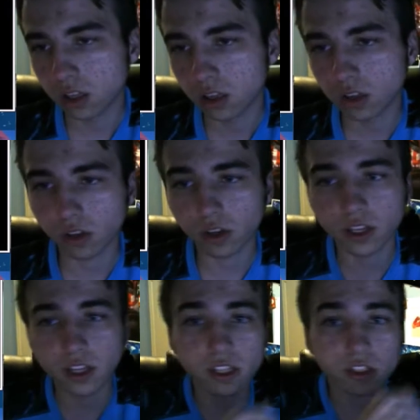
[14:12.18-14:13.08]
No guard. He
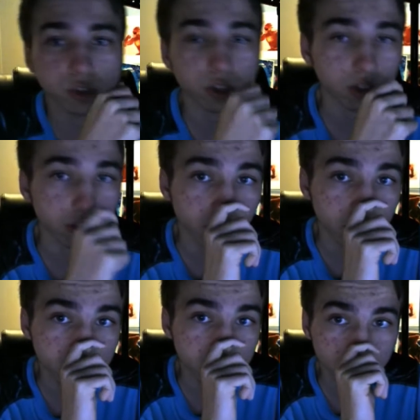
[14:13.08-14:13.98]
needs a trigger to hit
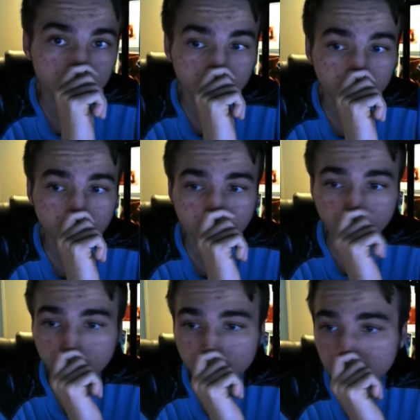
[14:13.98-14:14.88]
us. Didn't
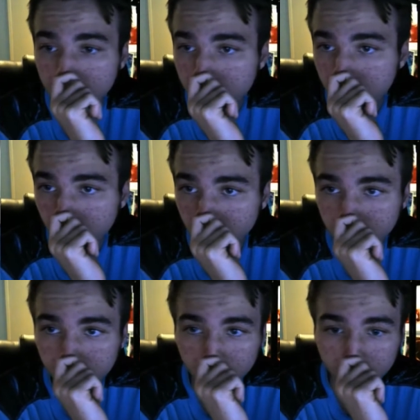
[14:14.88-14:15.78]
get it. Okay,
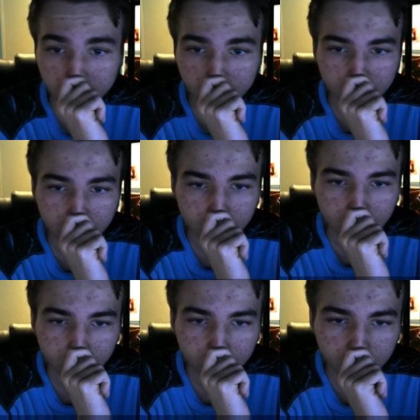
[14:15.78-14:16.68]
we're good.
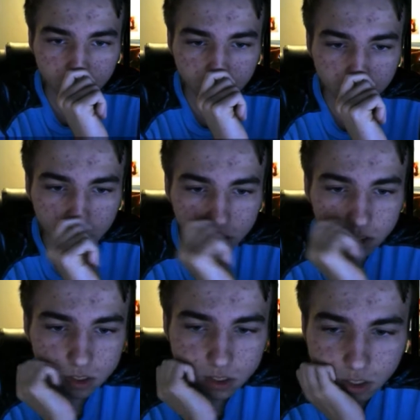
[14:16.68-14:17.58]

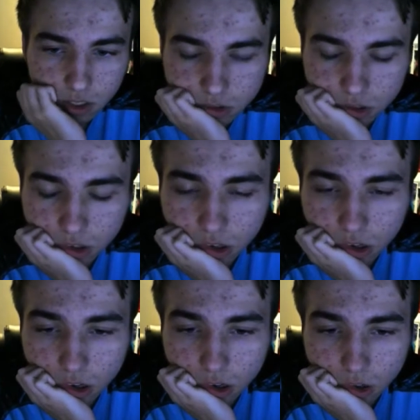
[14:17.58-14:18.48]
Stand and draw.
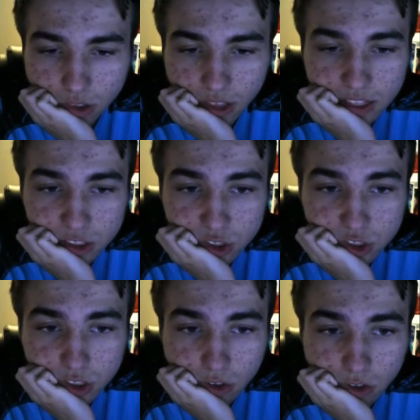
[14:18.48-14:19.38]
Oh, that's
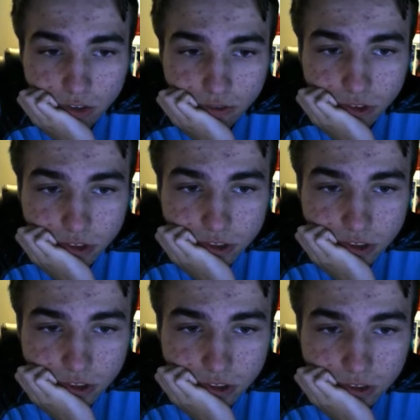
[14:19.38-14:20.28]
so unfortunate.